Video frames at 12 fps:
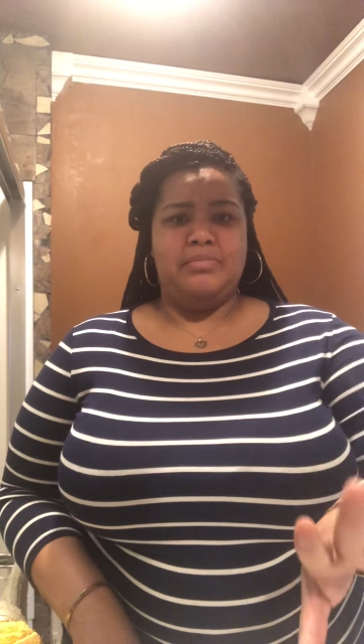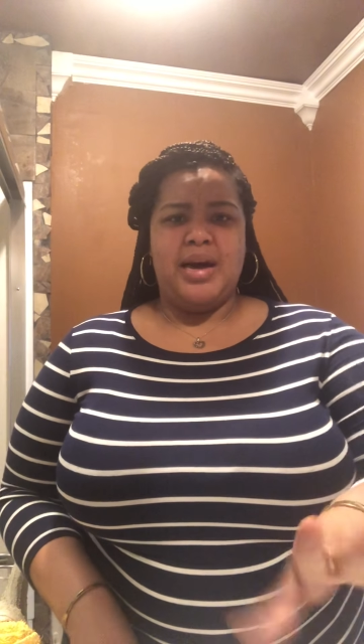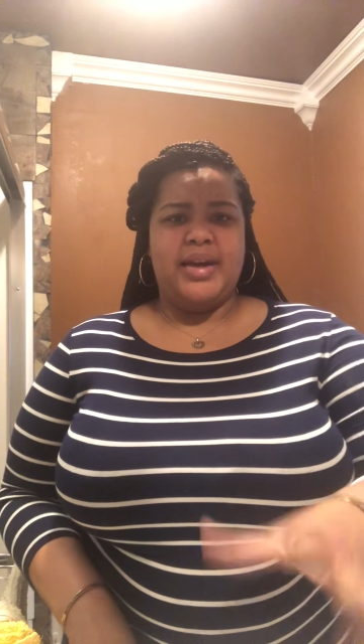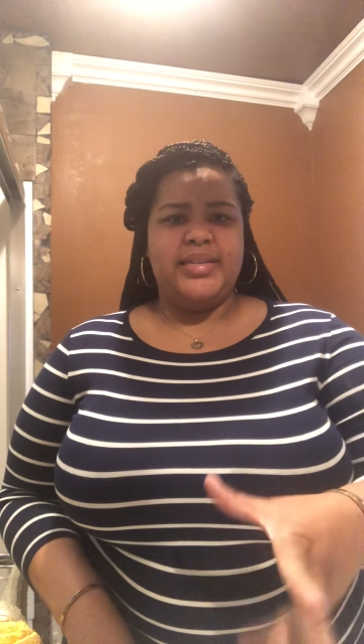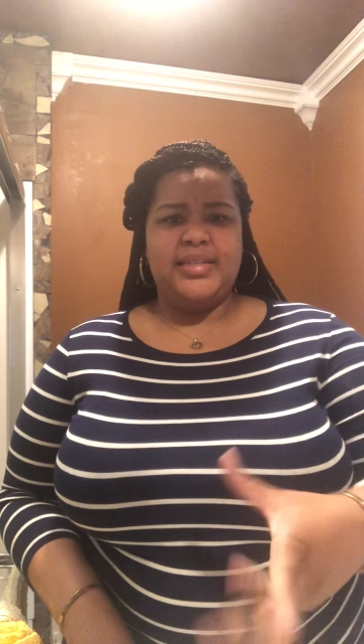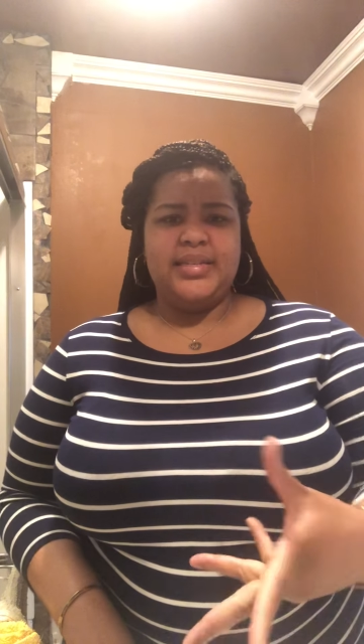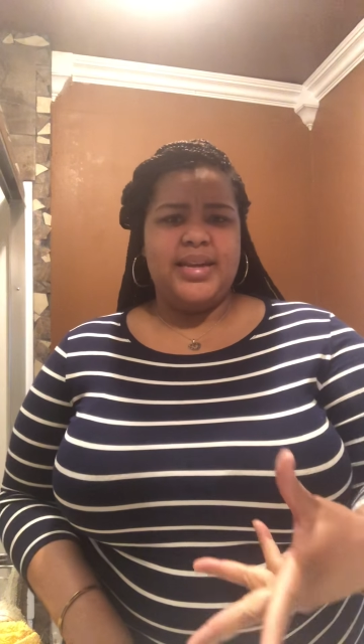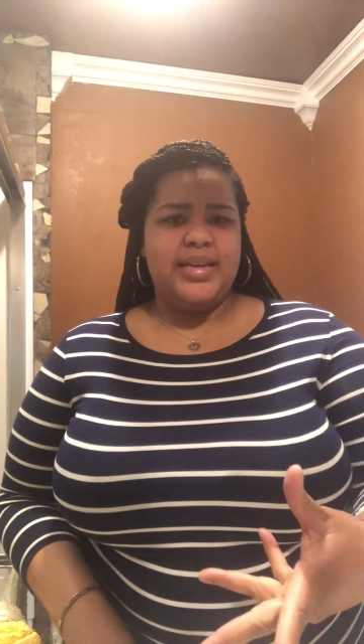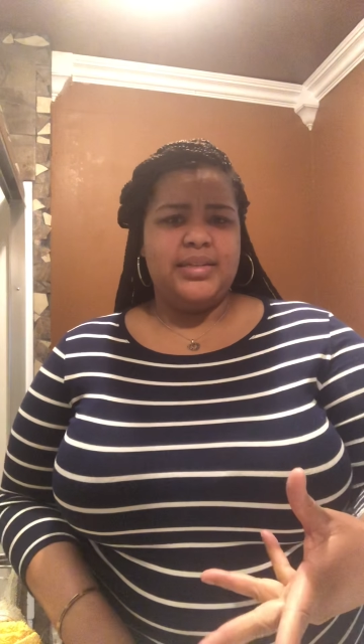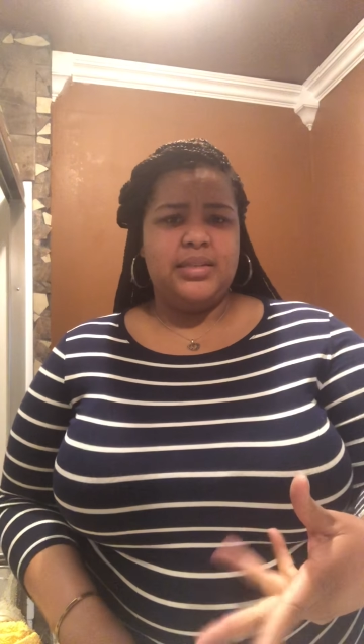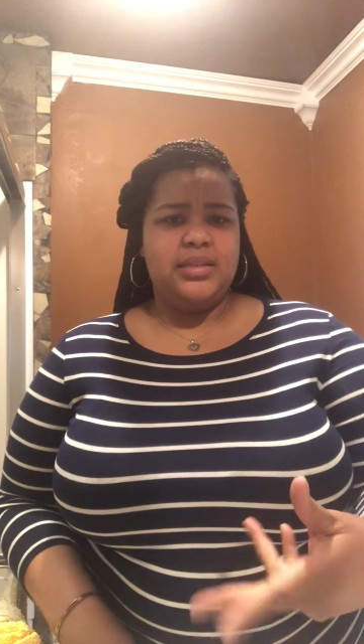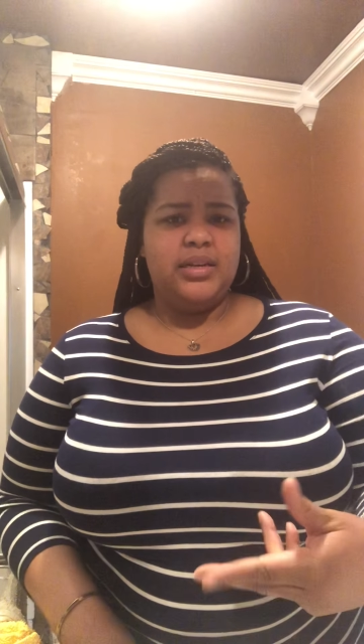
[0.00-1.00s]

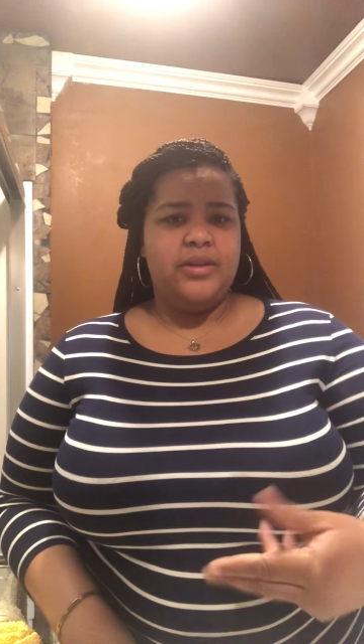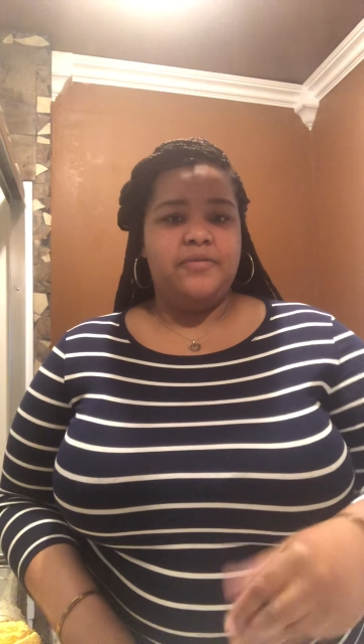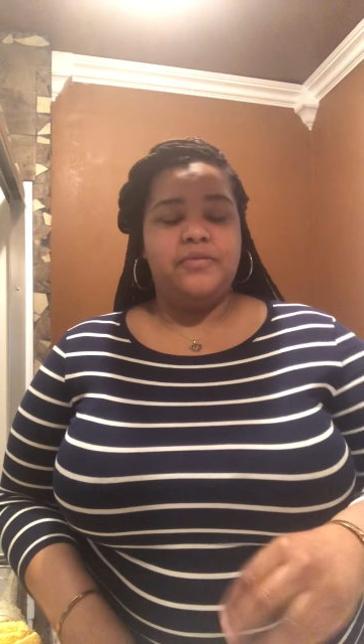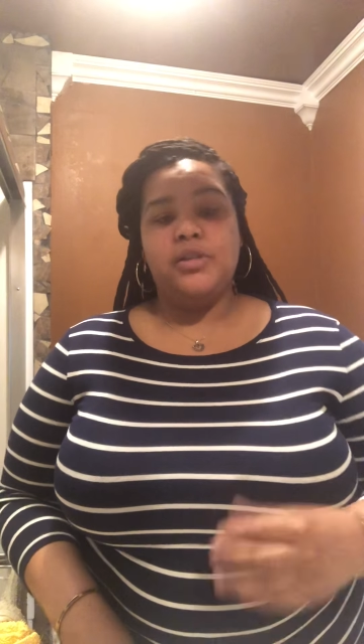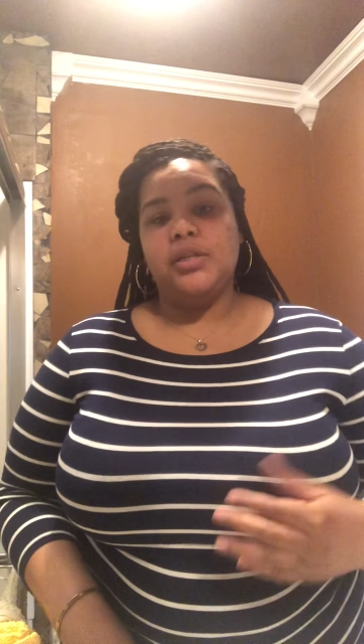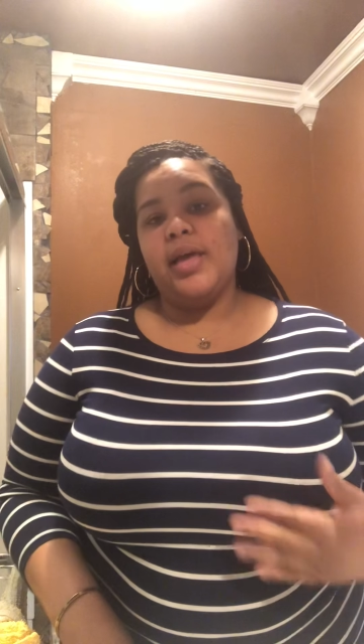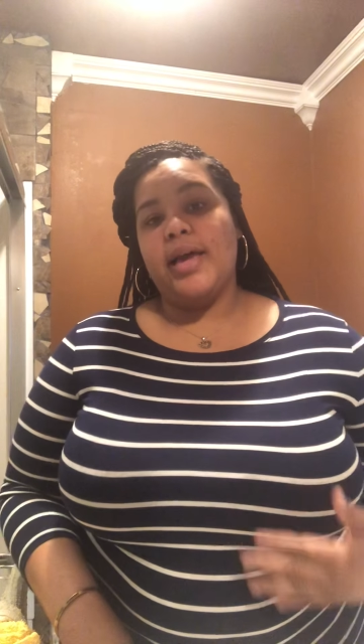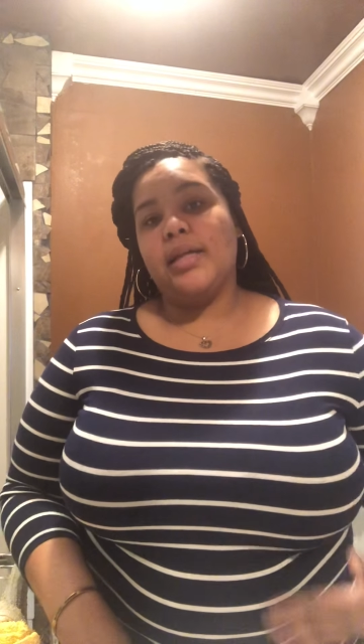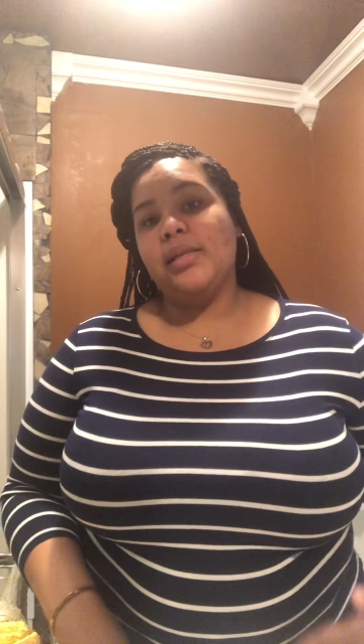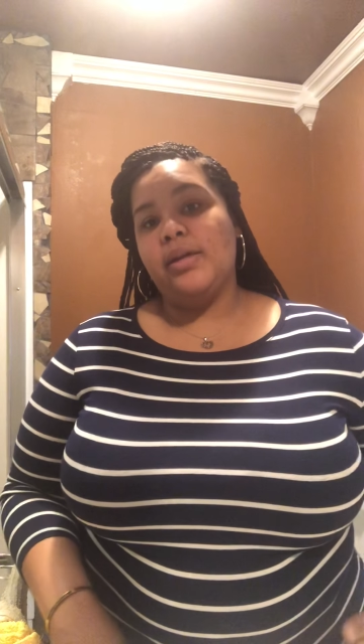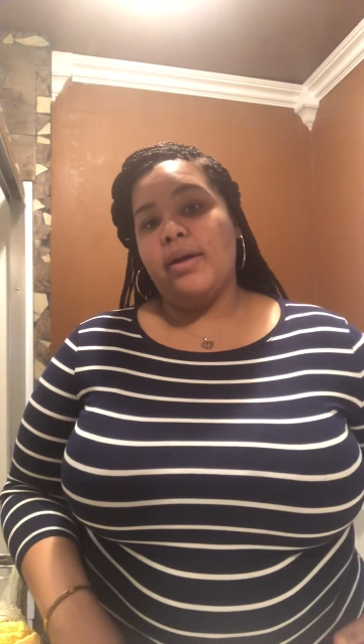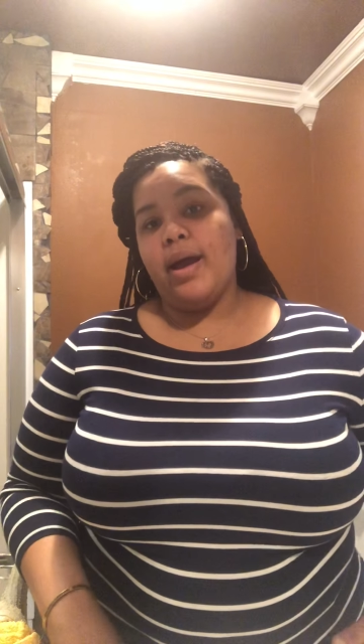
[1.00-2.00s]
monostat stuff to like
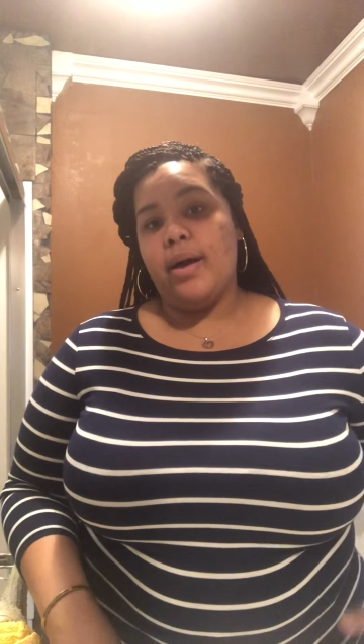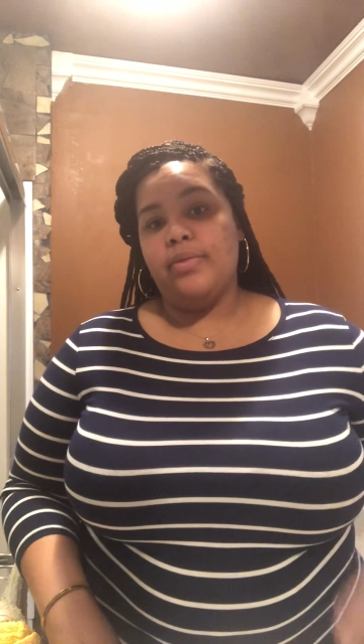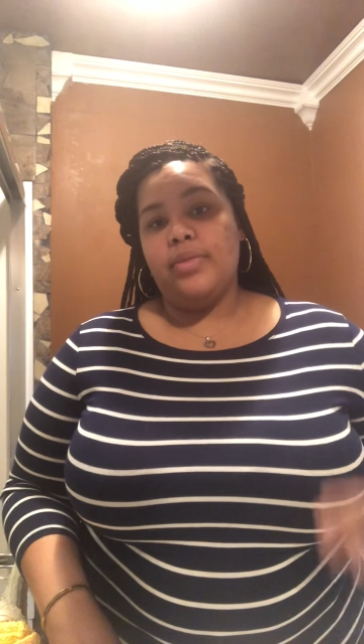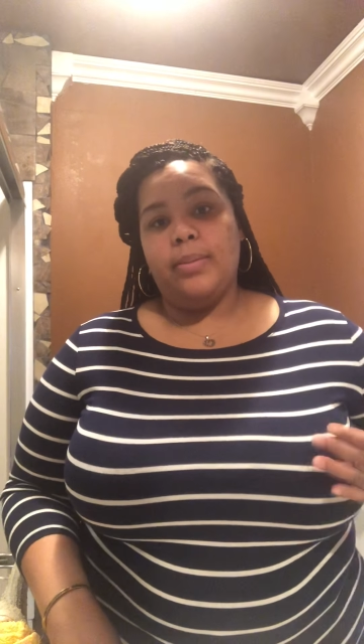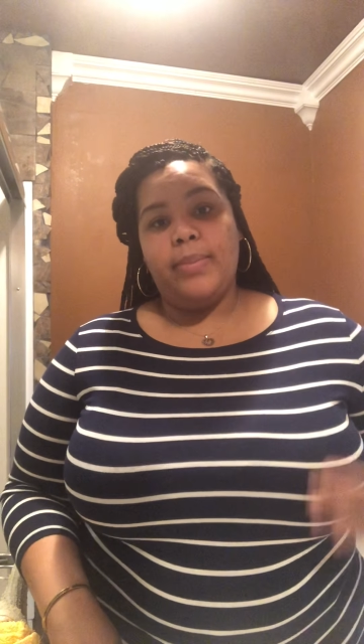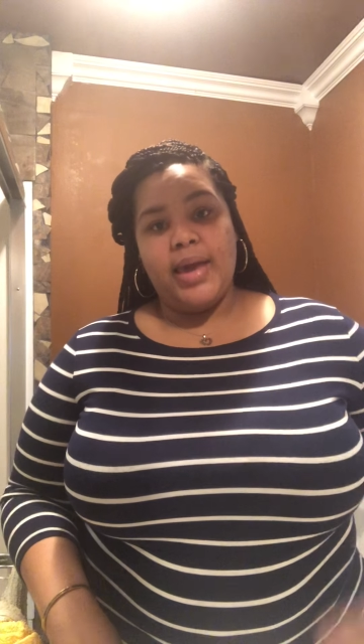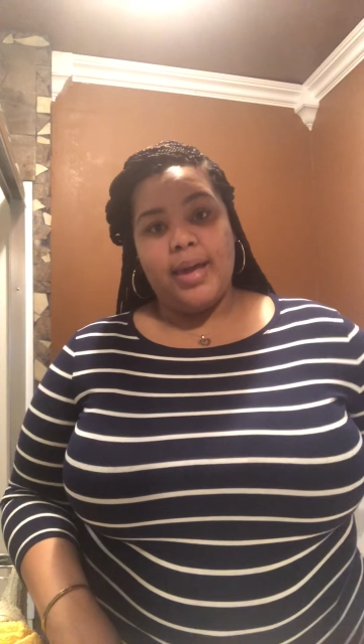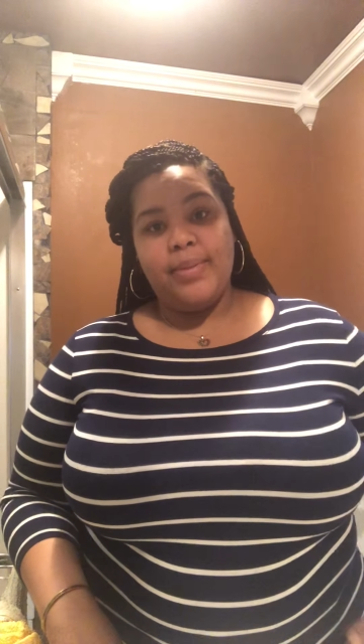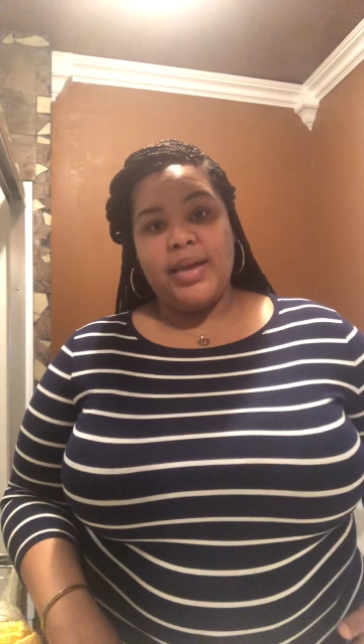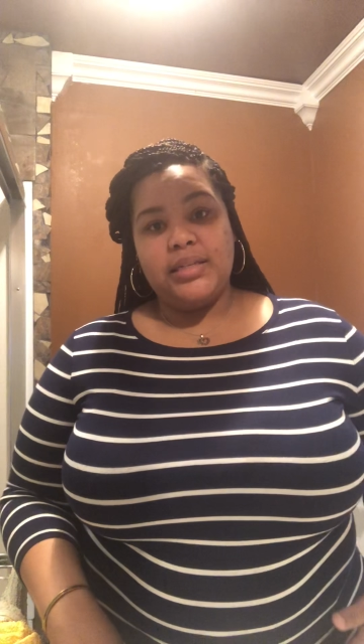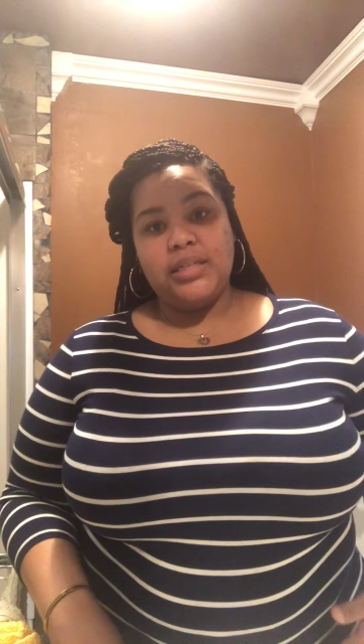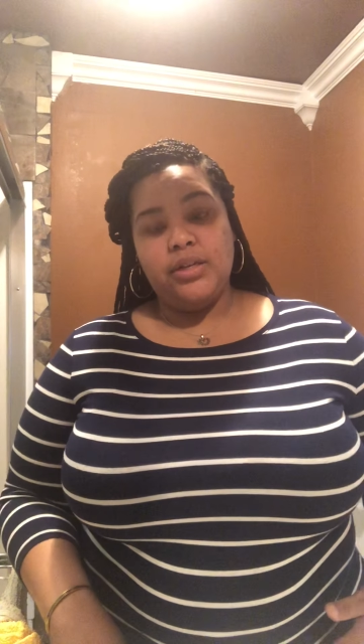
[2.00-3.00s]
clear out the bad
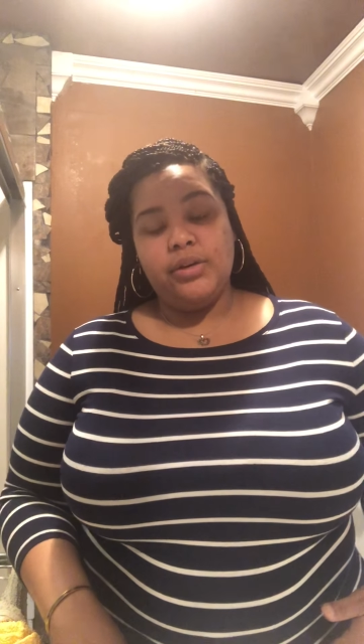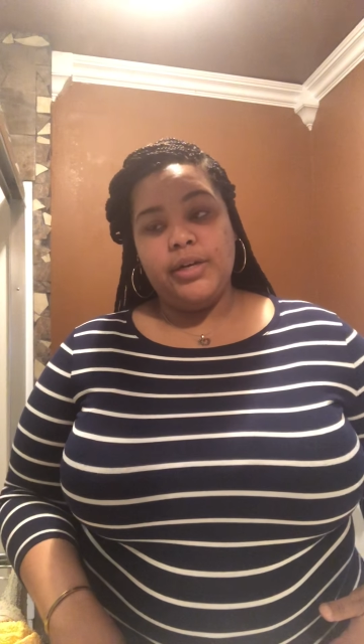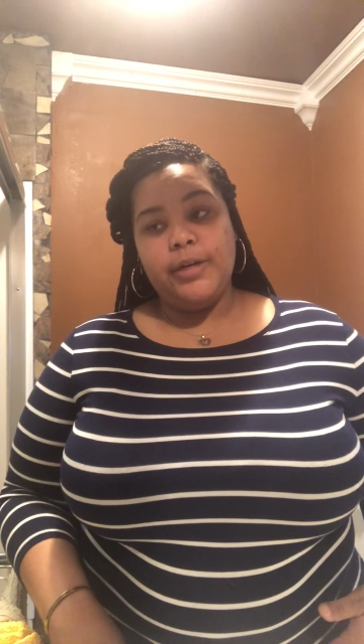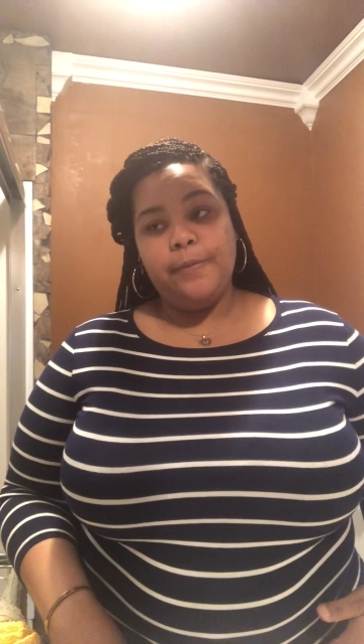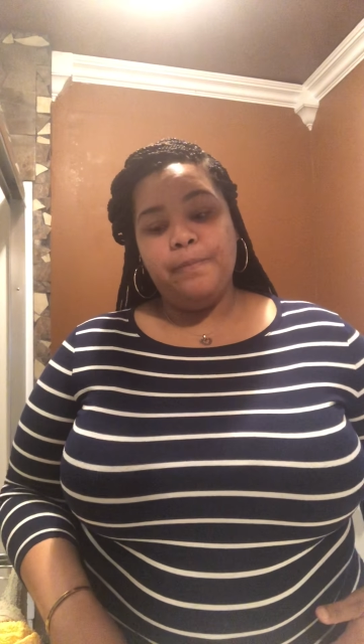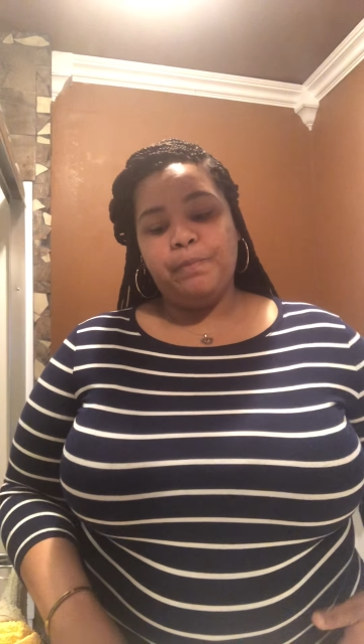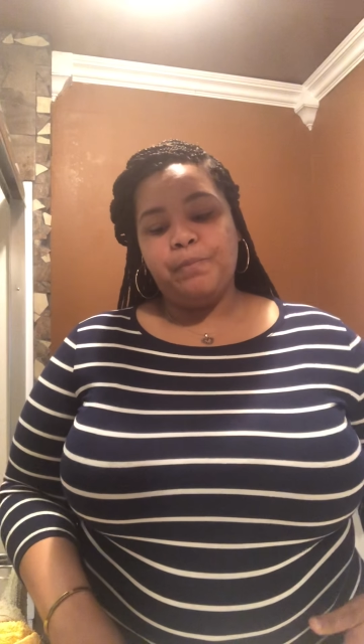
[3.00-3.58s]
bacteria.